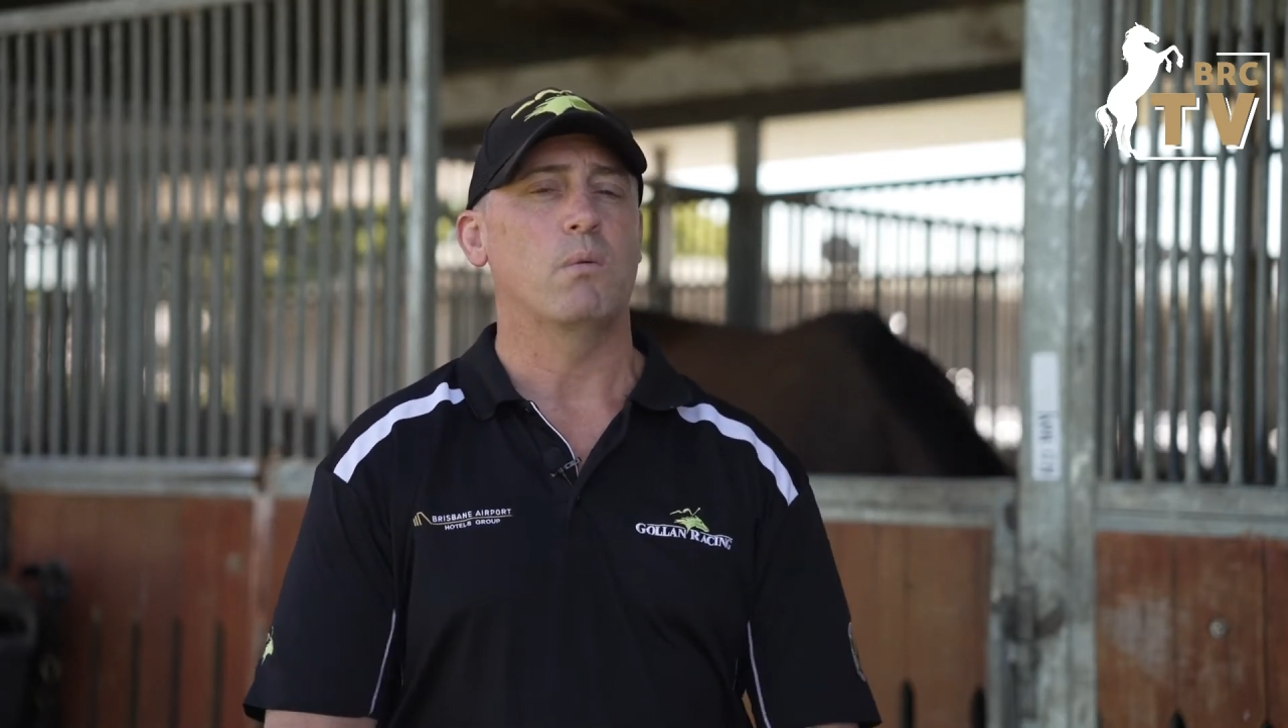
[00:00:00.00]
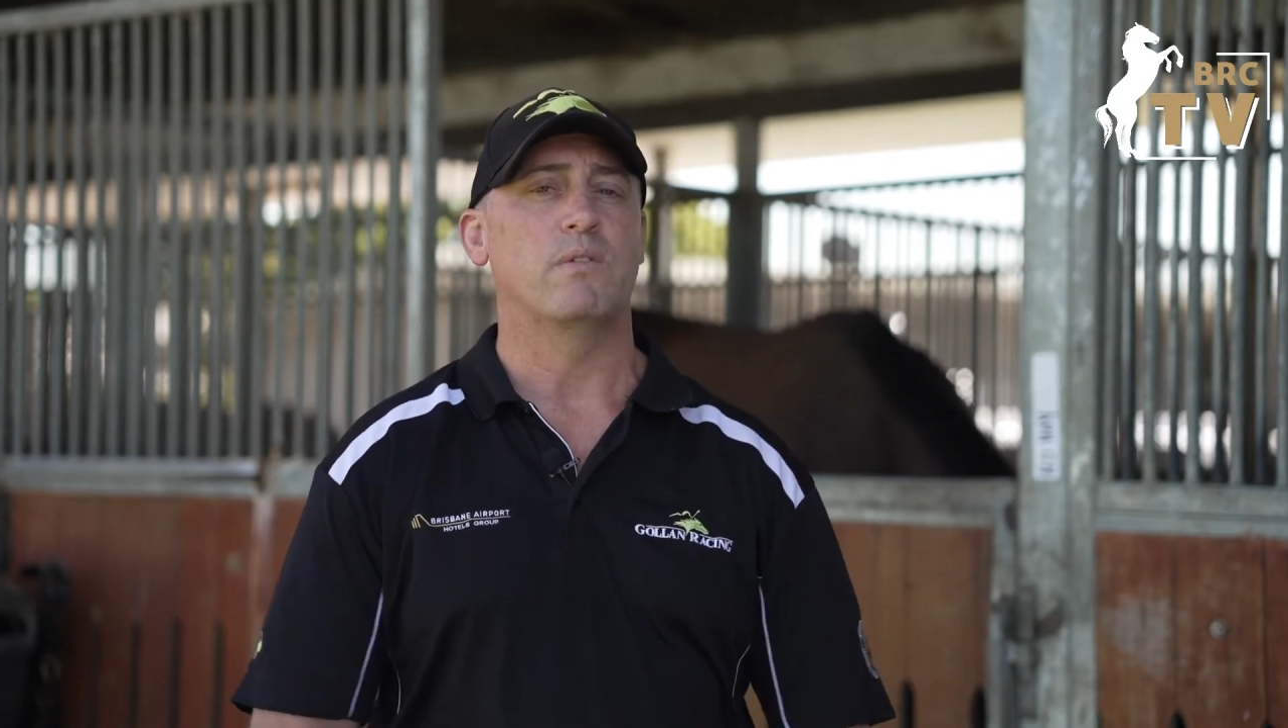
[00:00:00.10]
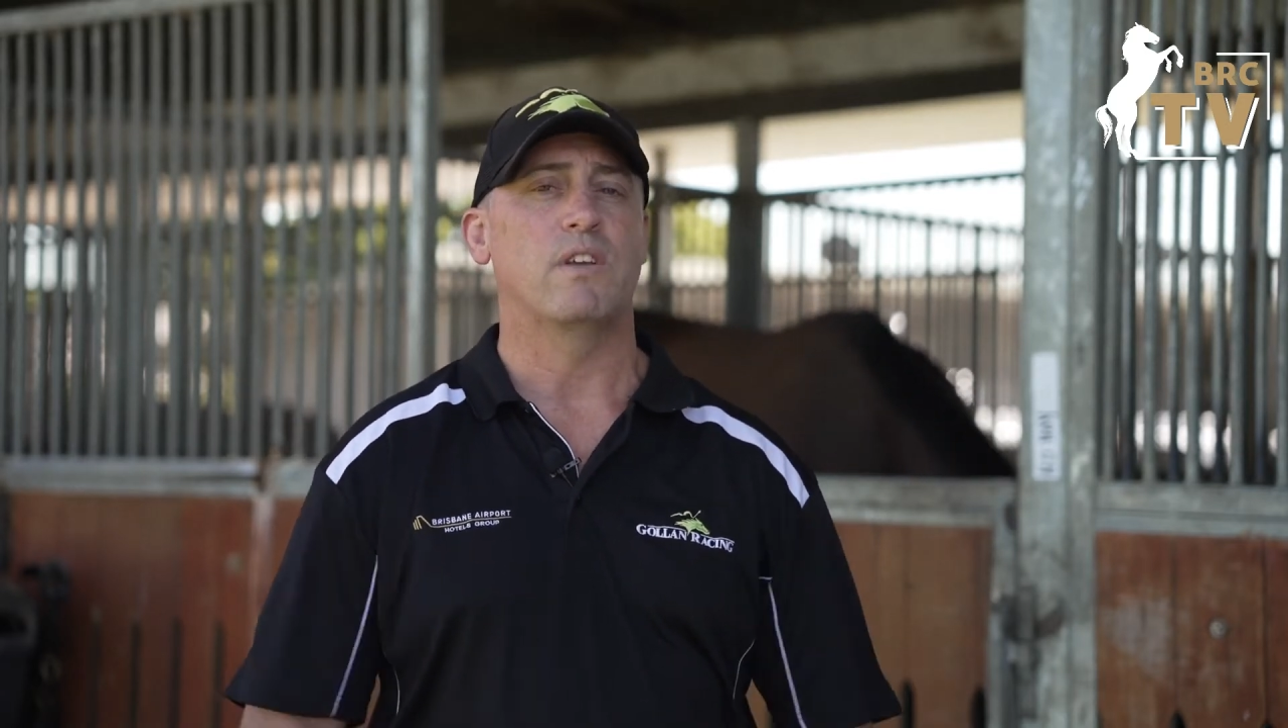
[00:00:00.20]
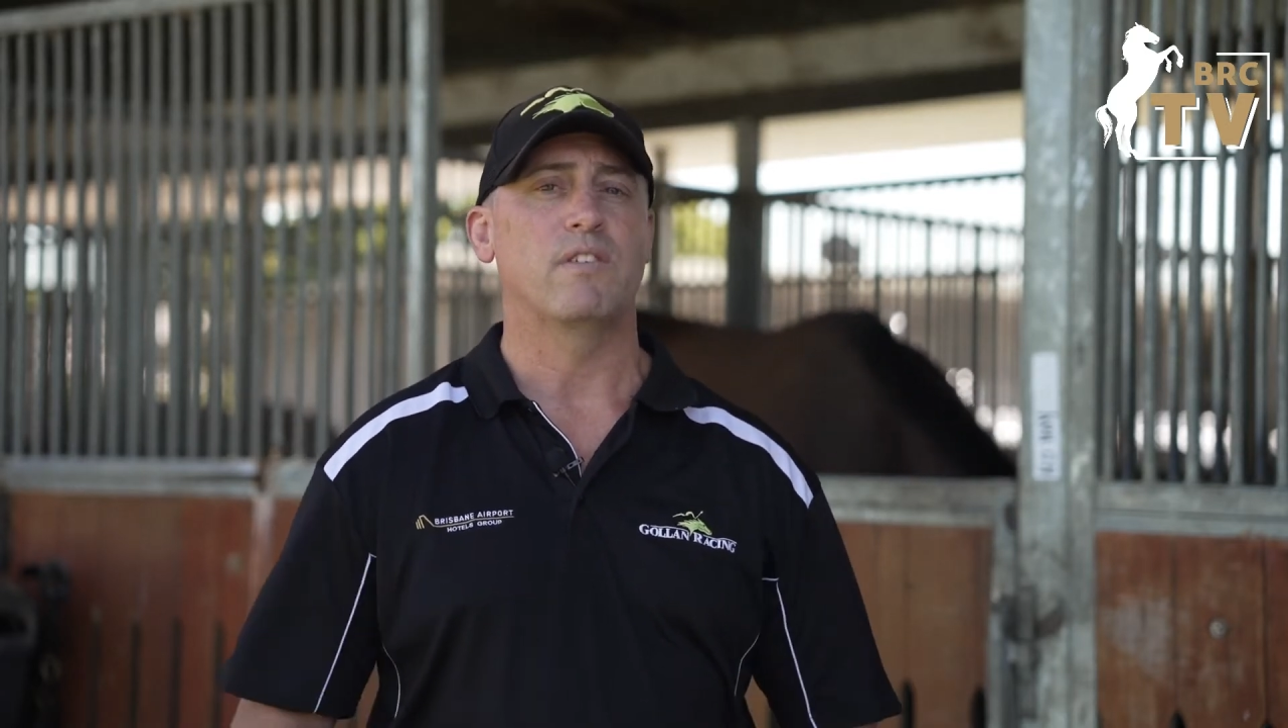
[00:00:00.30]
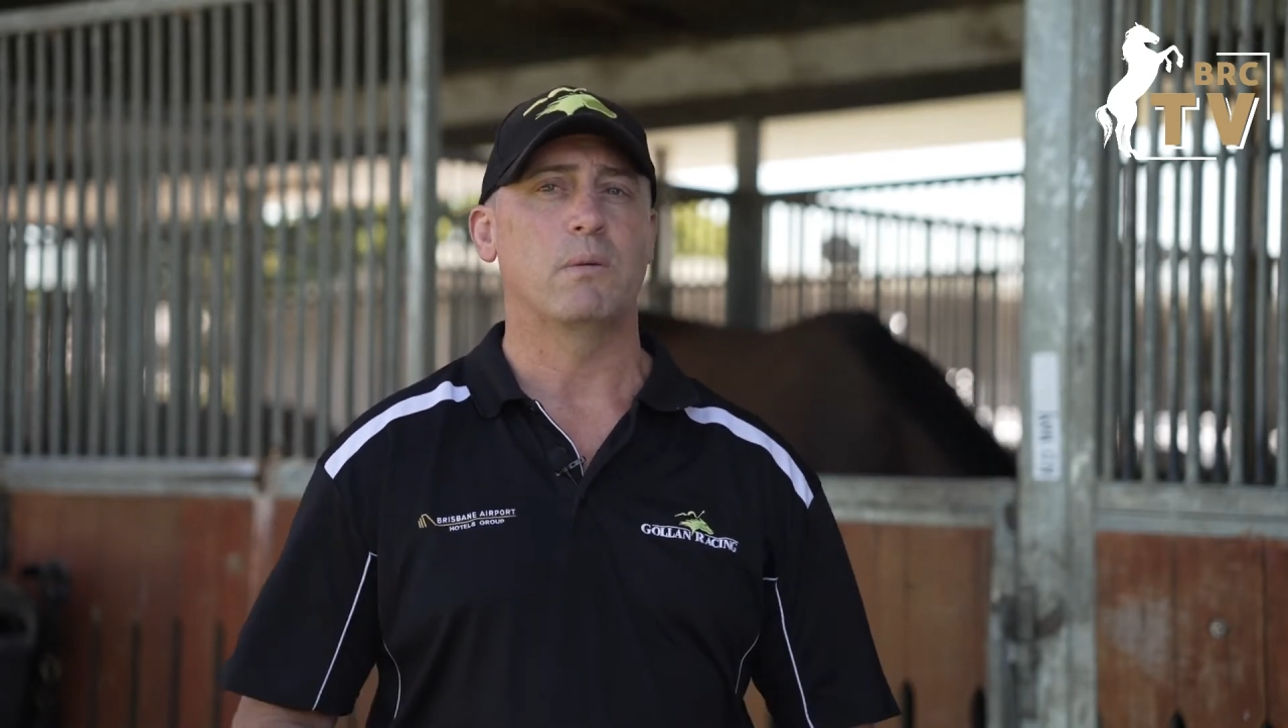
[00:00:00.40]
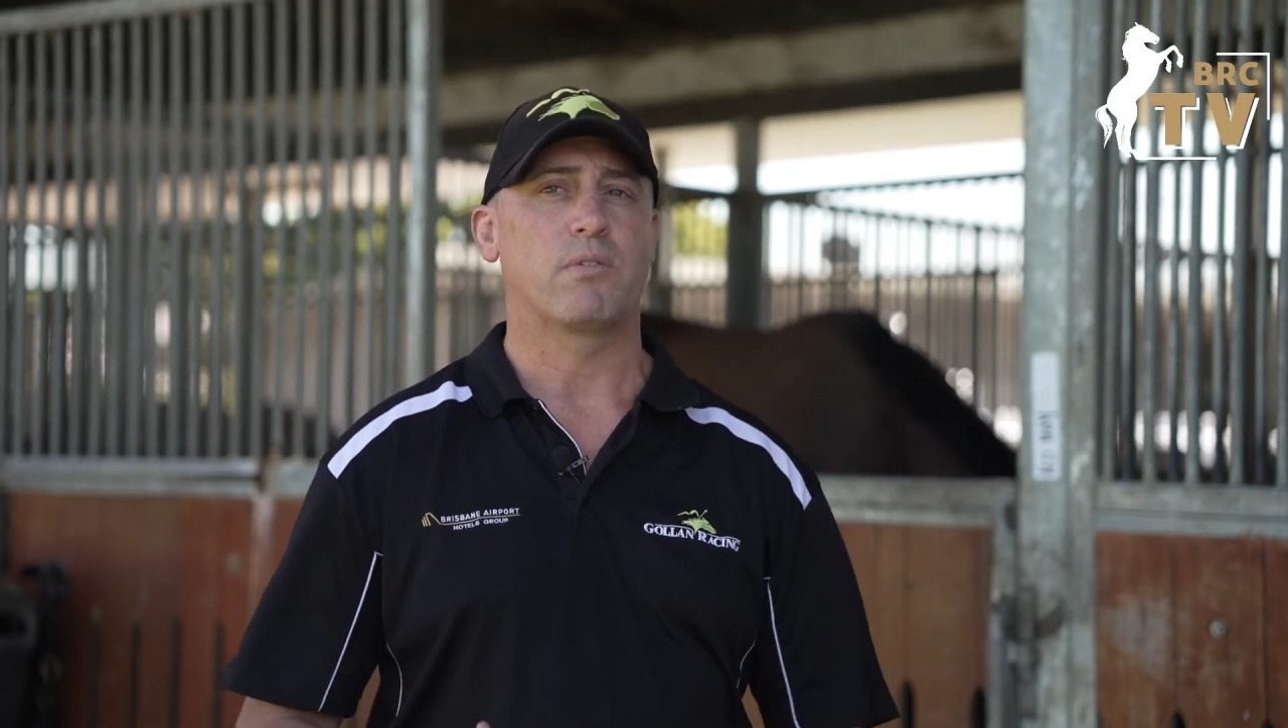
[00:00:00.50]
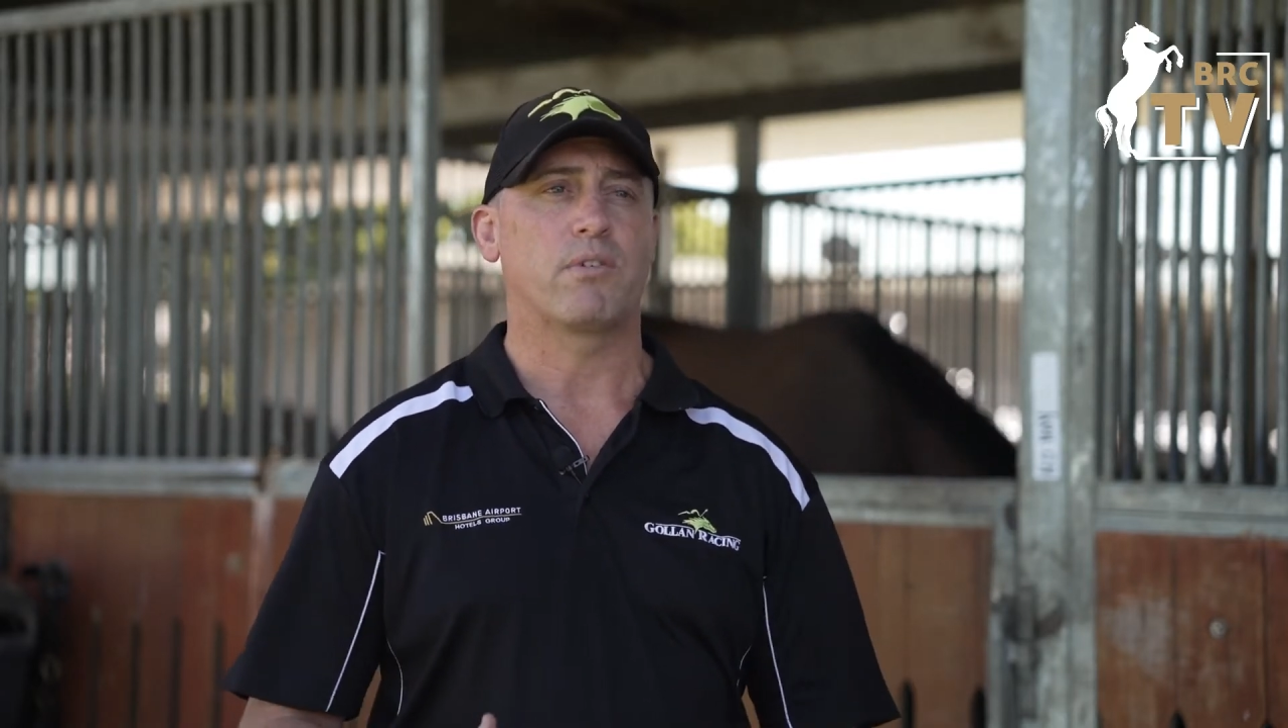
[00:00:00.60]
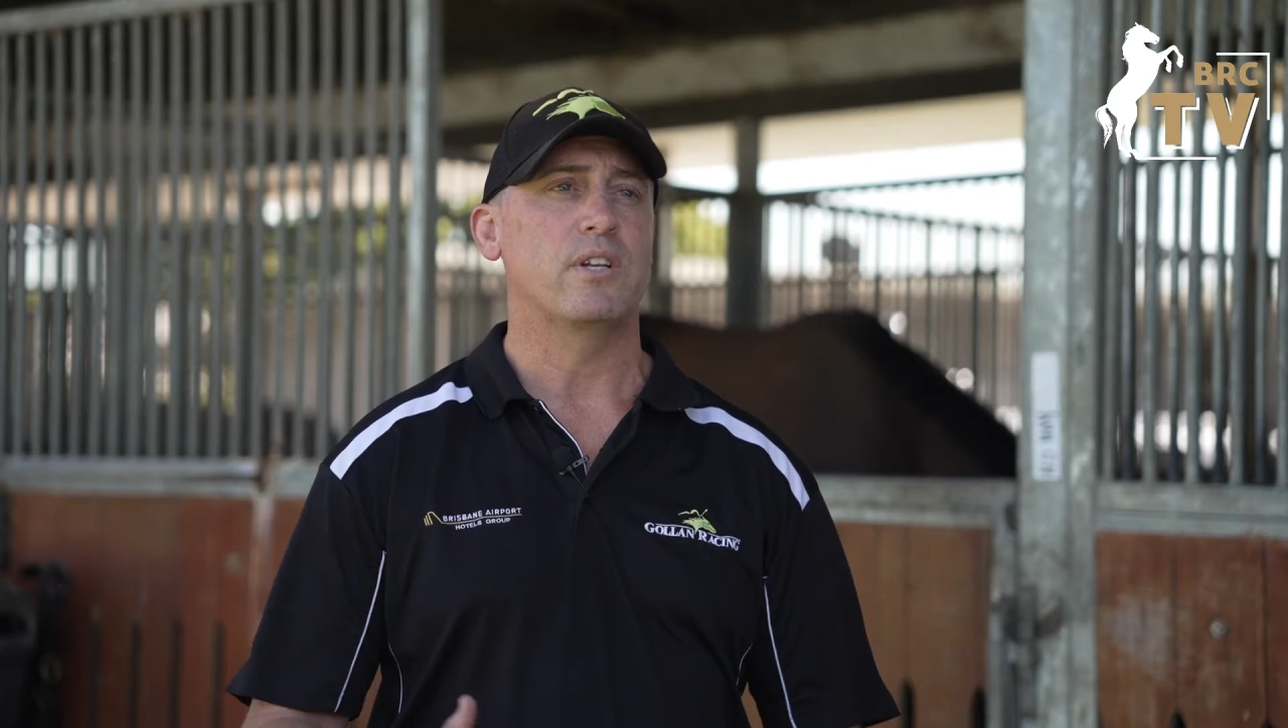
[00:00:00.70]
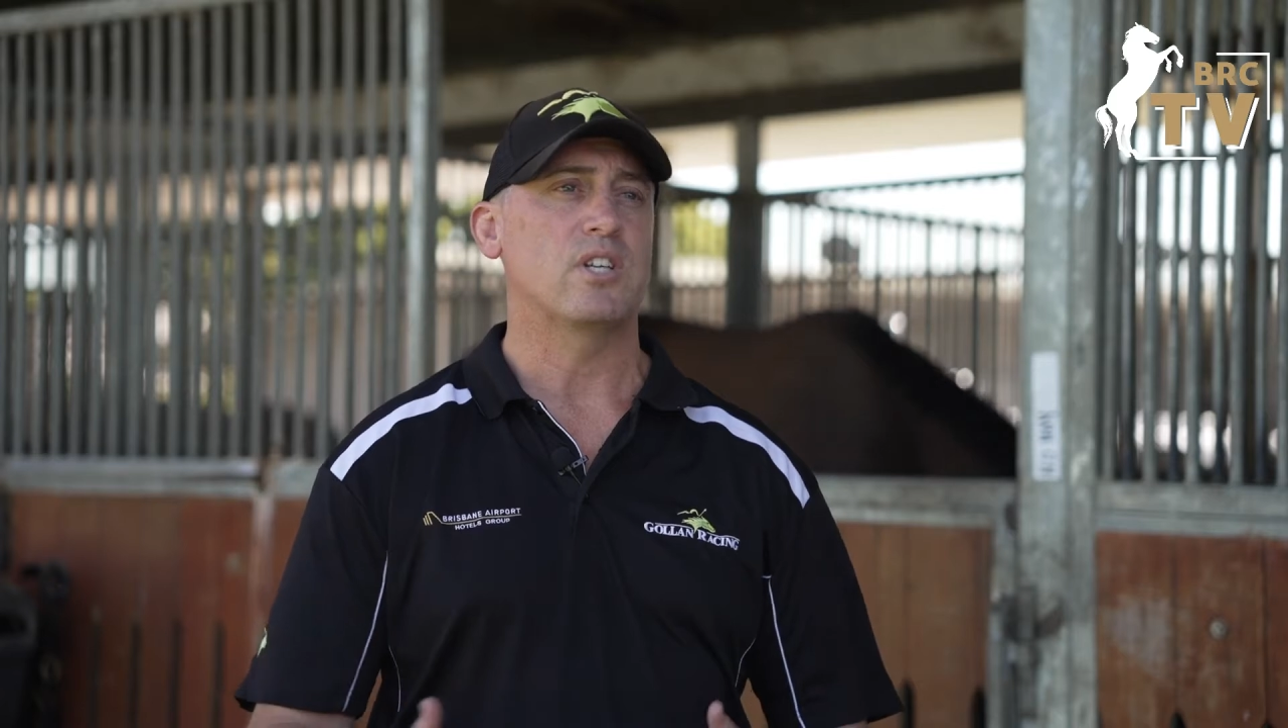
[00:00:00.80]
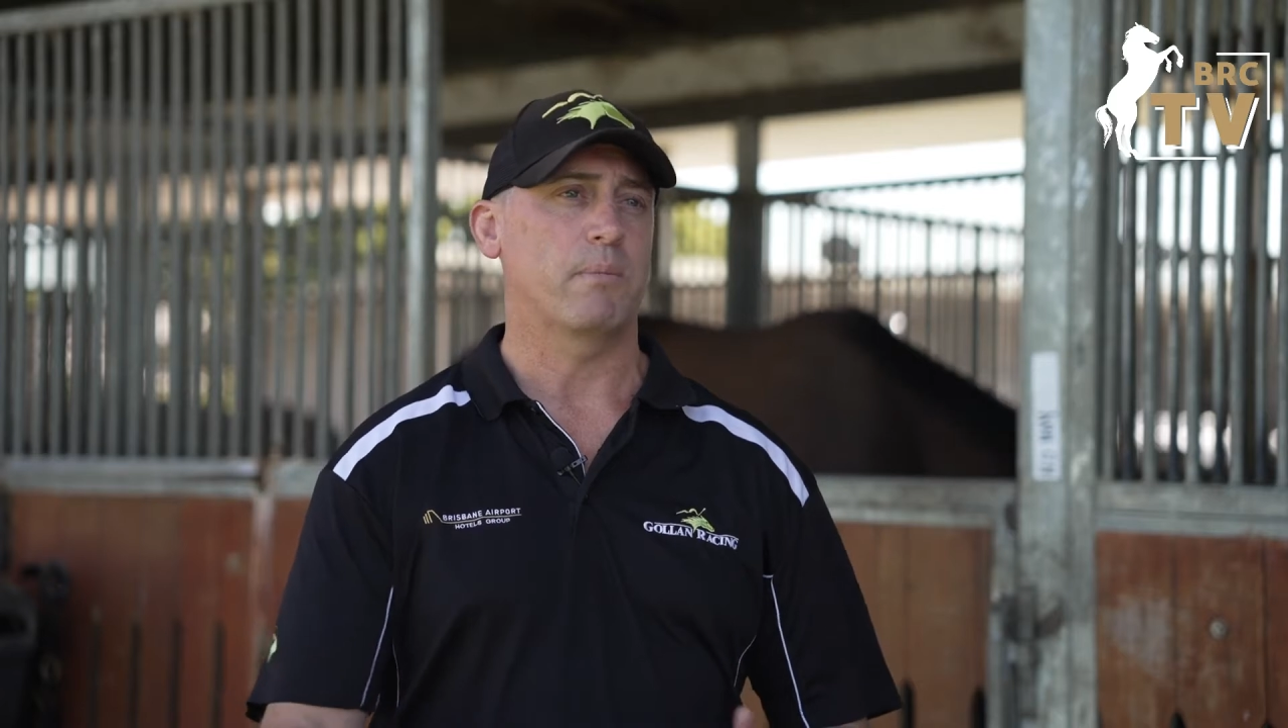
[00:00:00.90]
We've given him
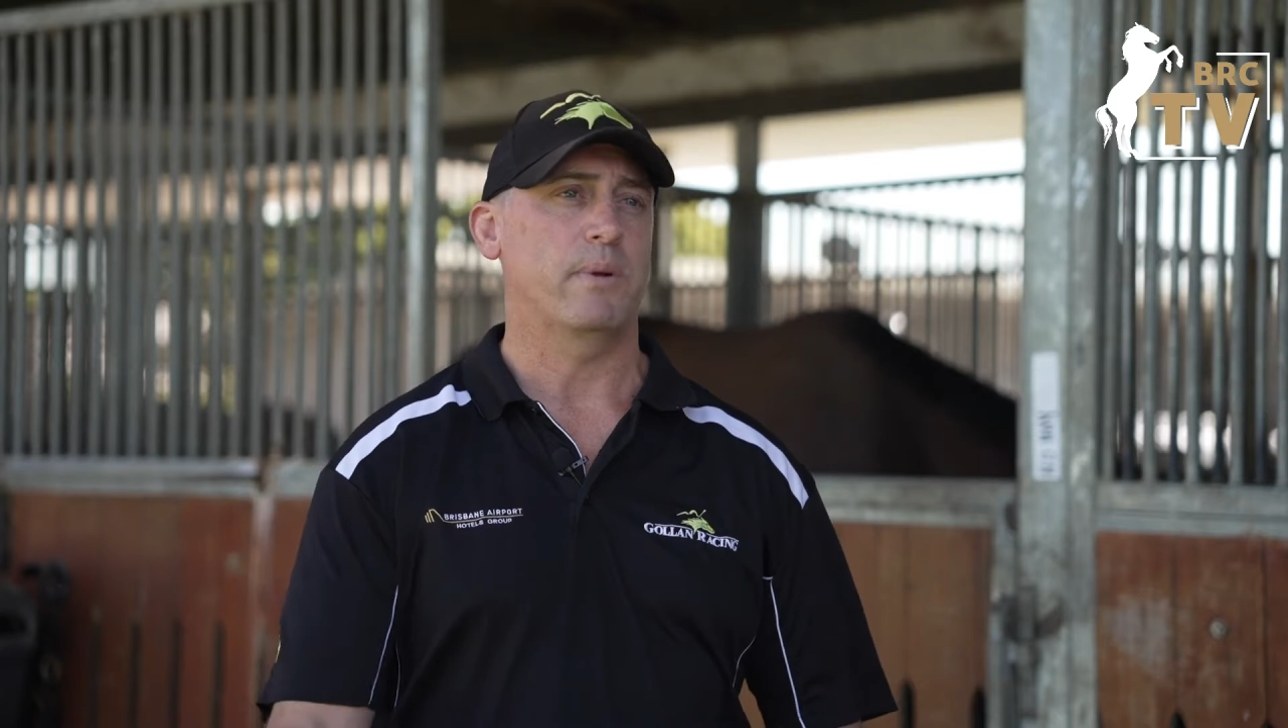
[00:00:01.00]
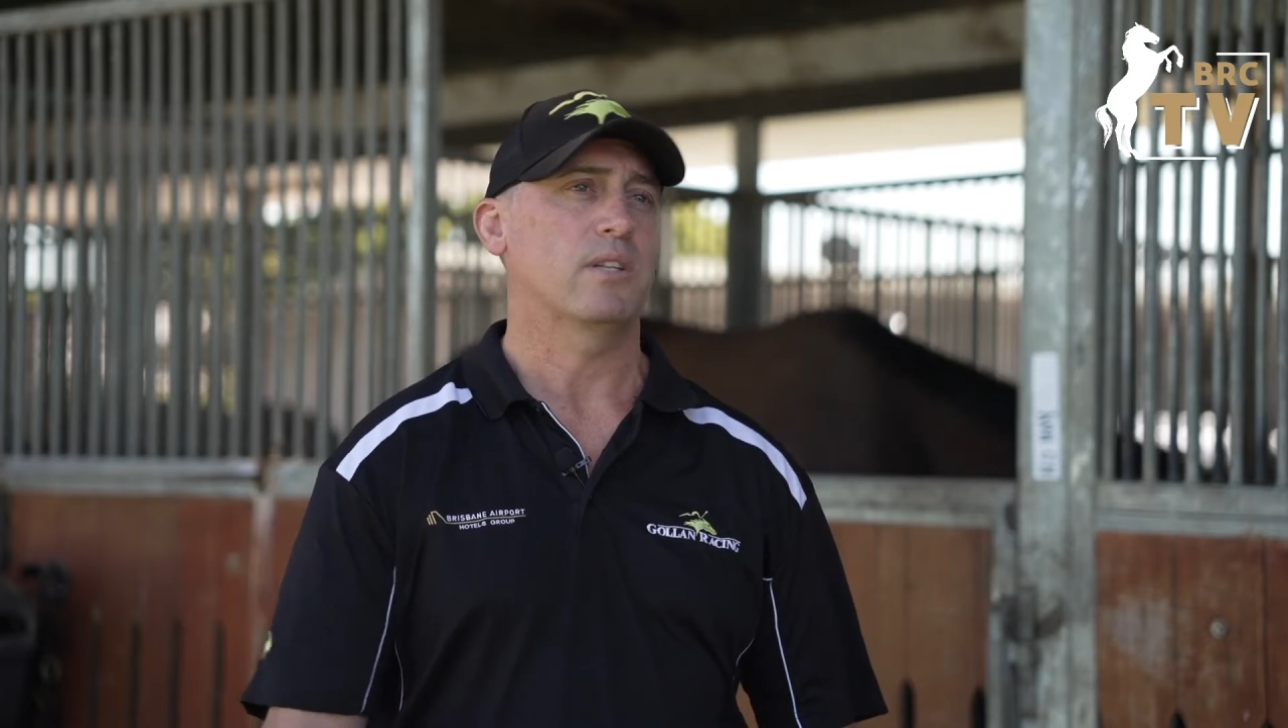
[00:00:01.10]
3 jump